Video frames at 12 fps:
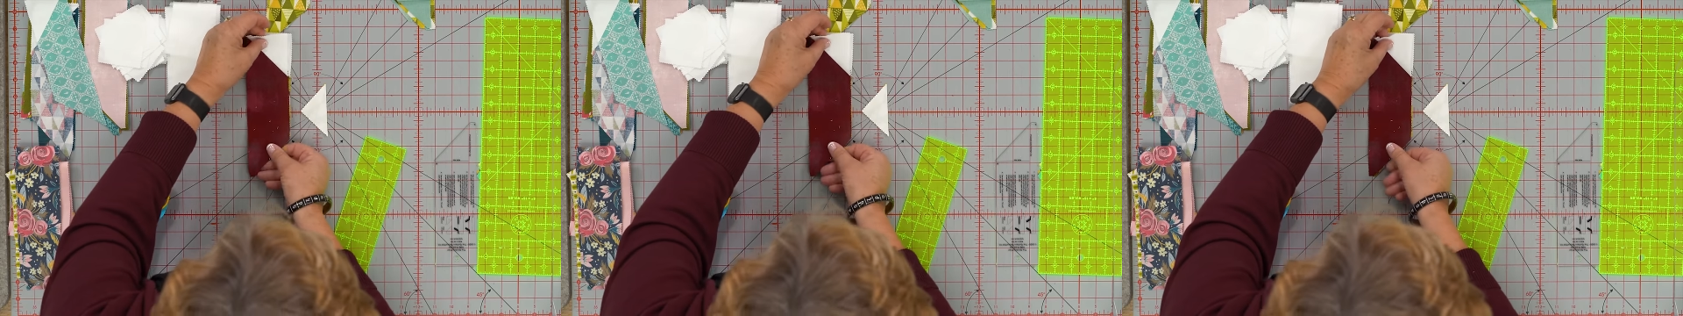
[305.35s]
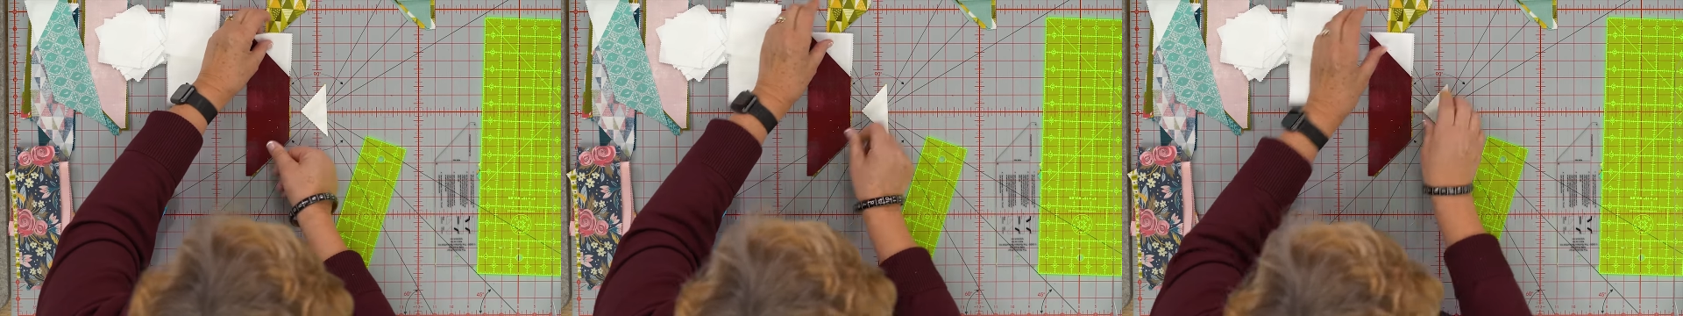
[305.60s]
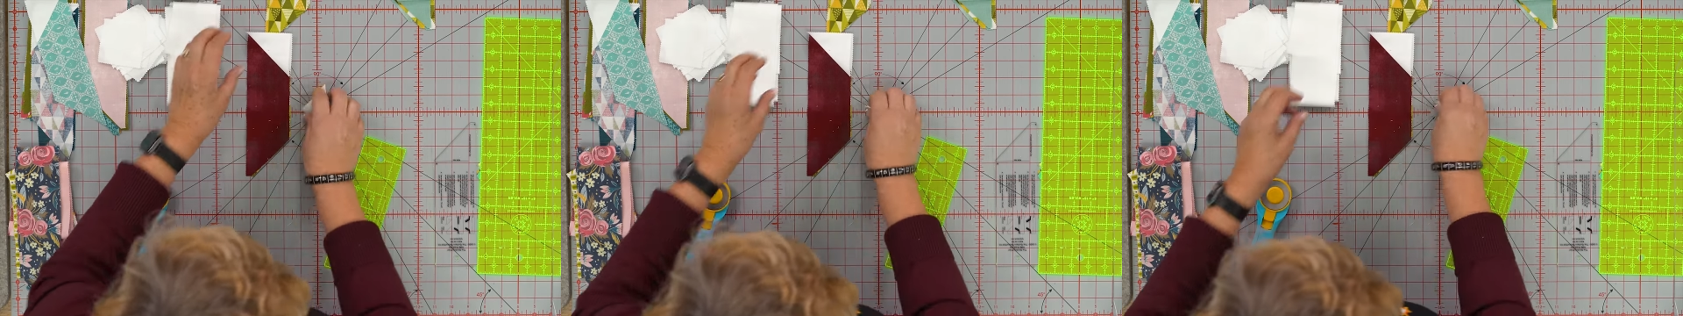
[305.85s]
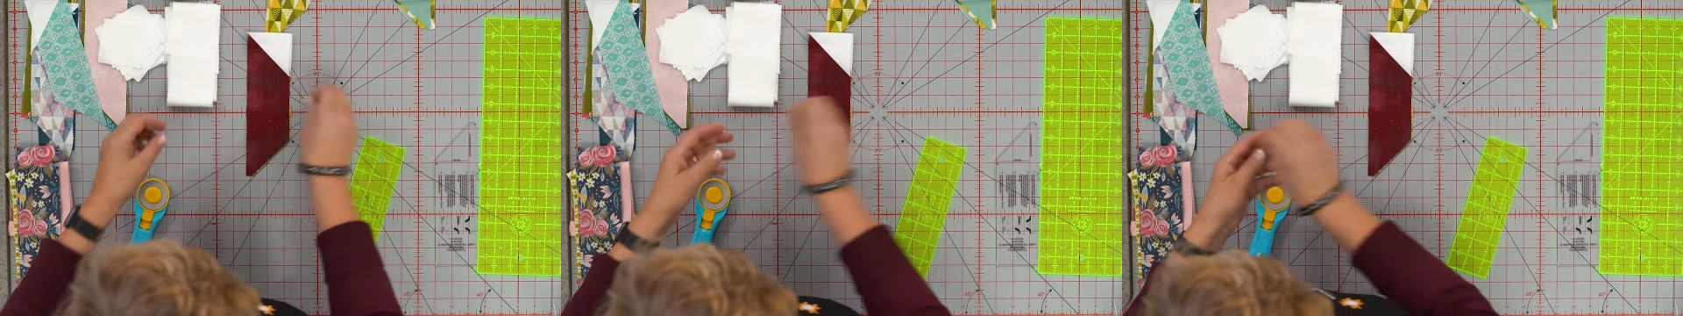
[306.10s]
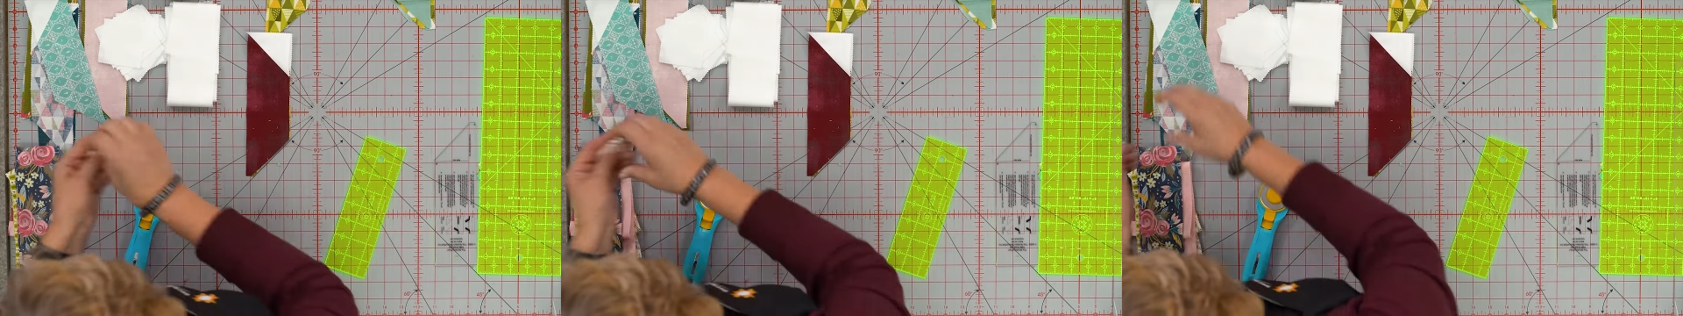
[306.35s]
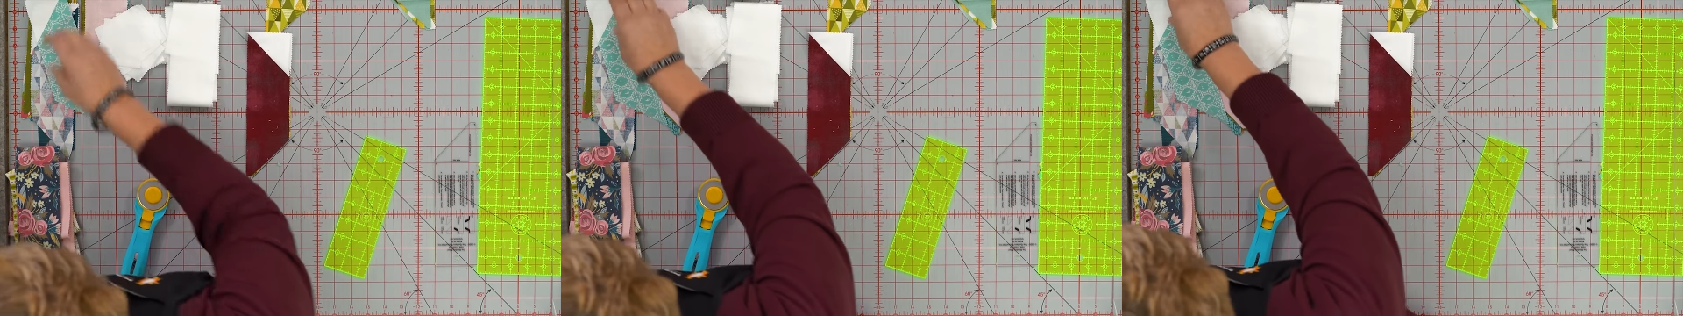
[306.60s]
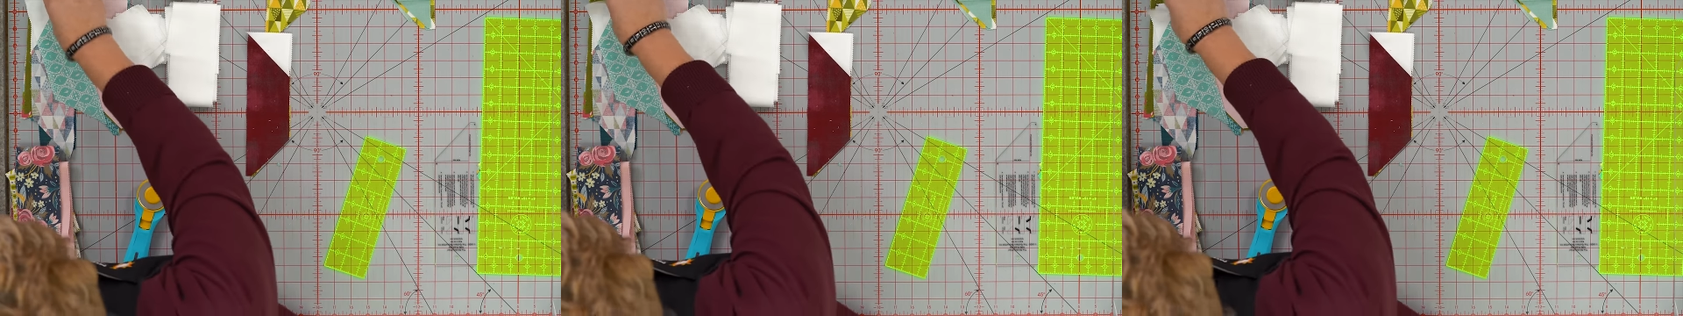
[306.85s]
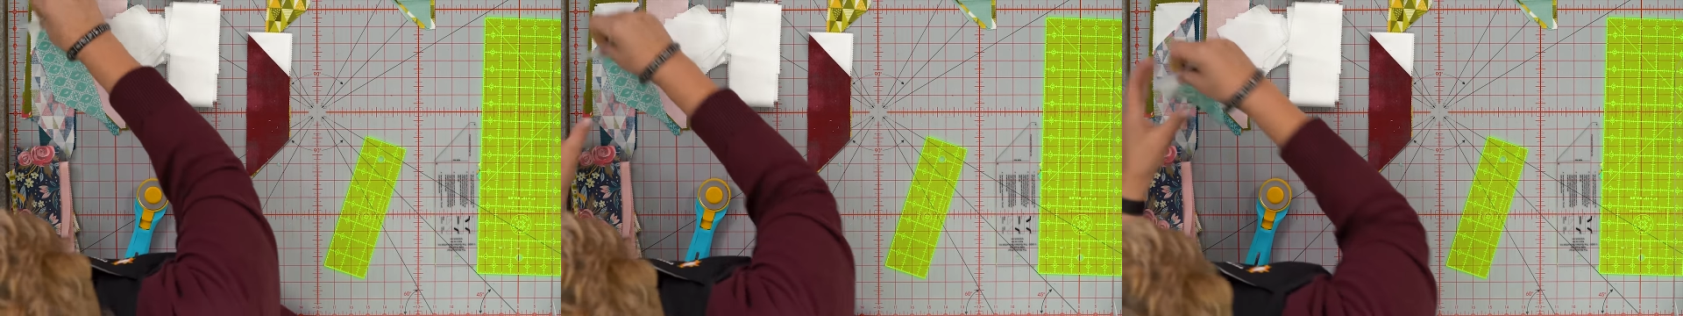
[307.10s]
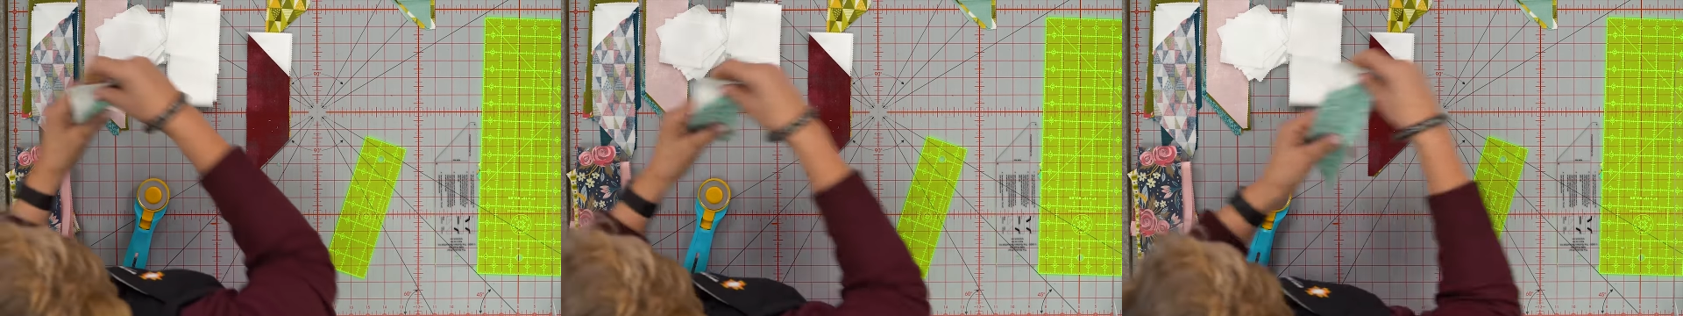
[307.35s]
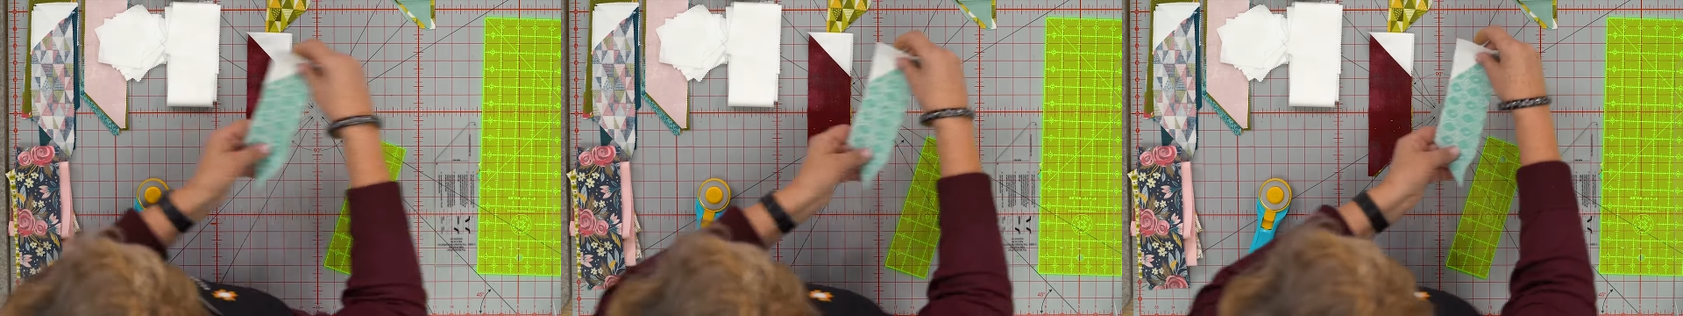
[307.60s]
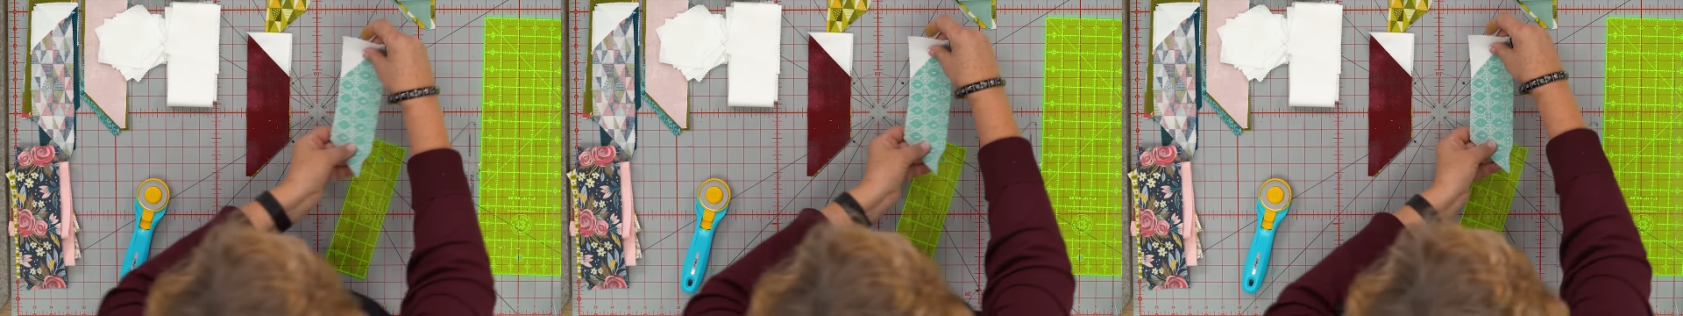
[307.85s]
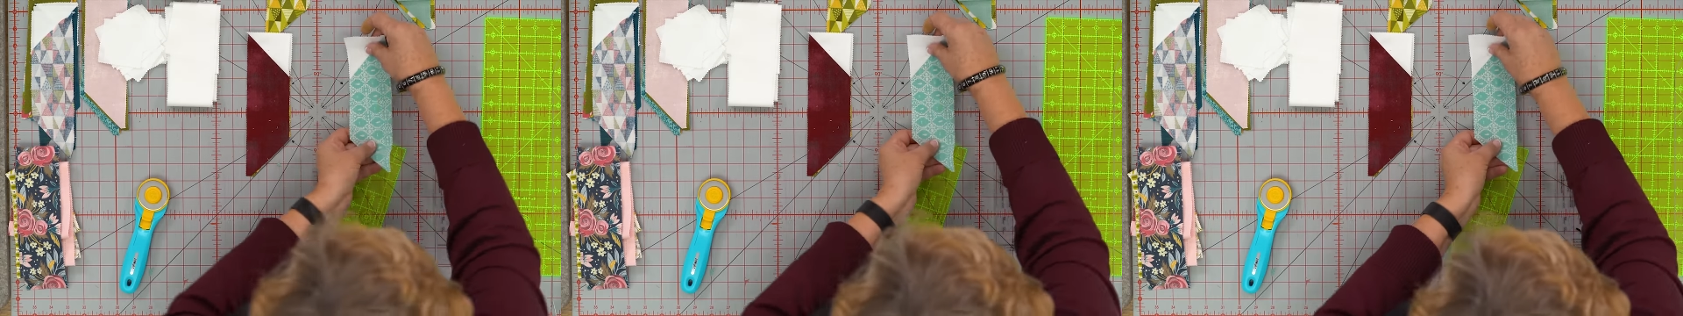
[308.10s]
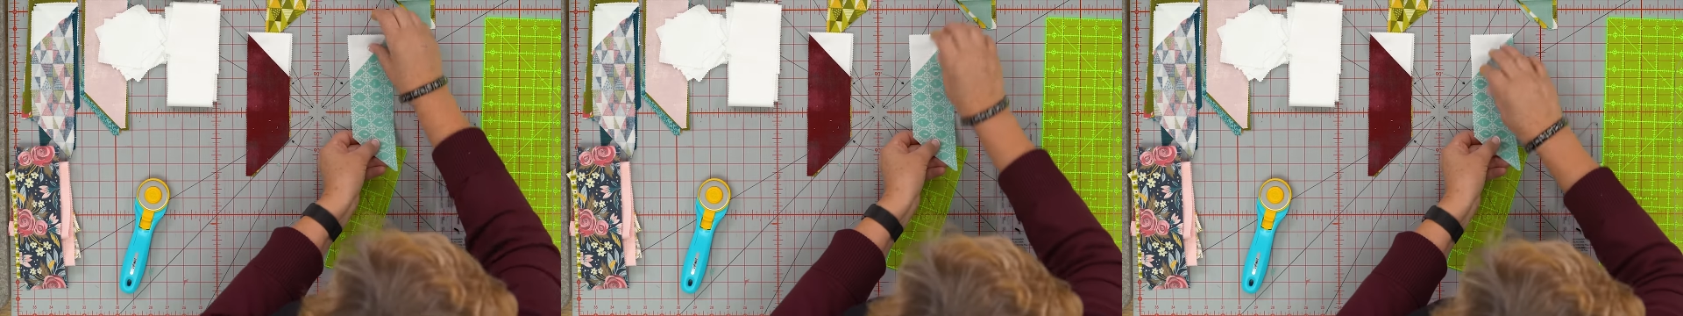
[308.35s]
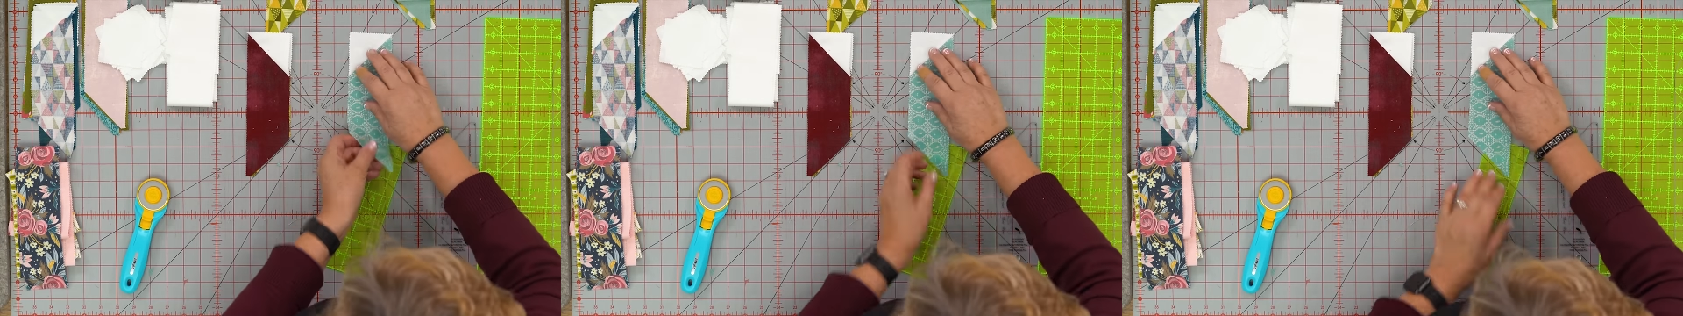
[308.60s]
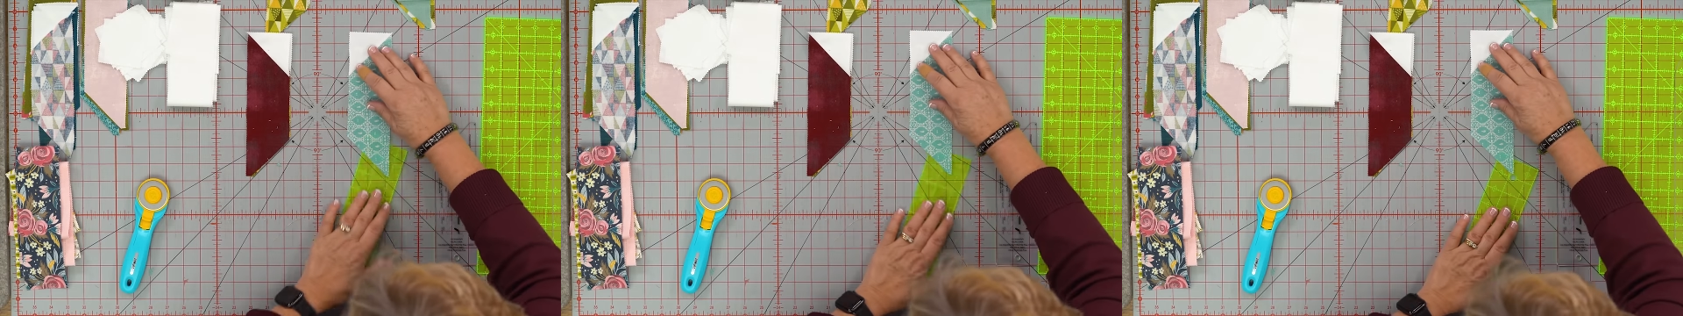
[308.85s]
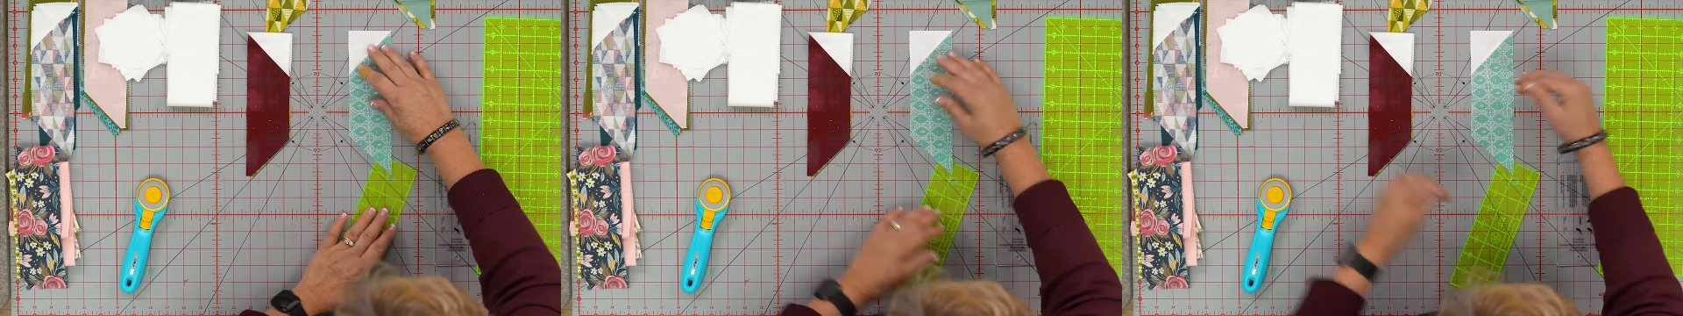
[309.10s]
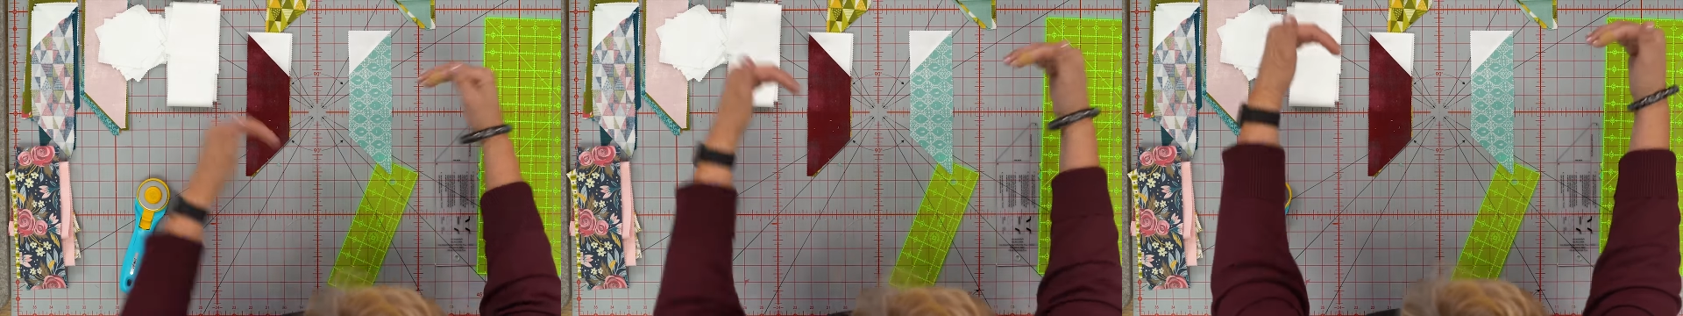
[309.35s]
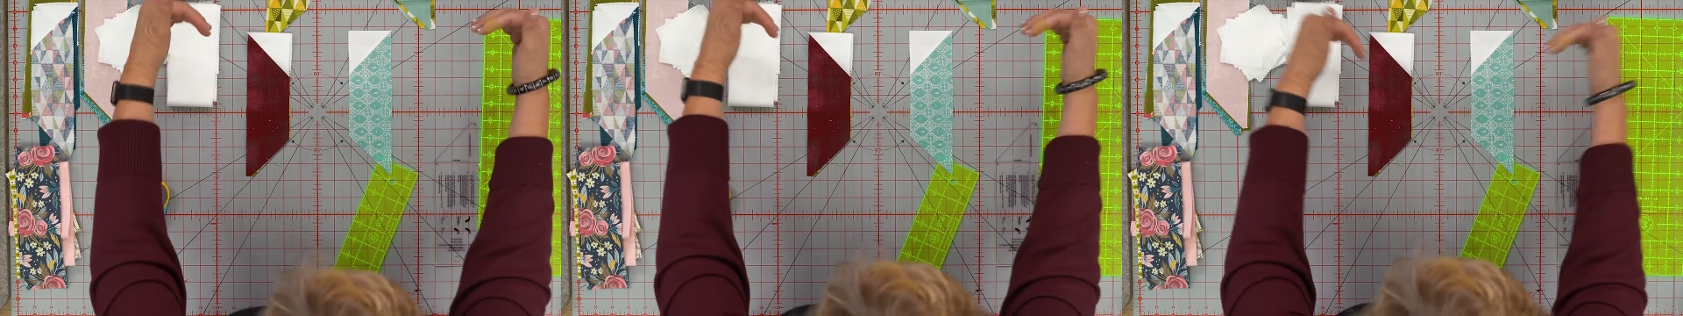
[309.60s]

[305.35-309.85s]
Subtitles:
(no speaker visible)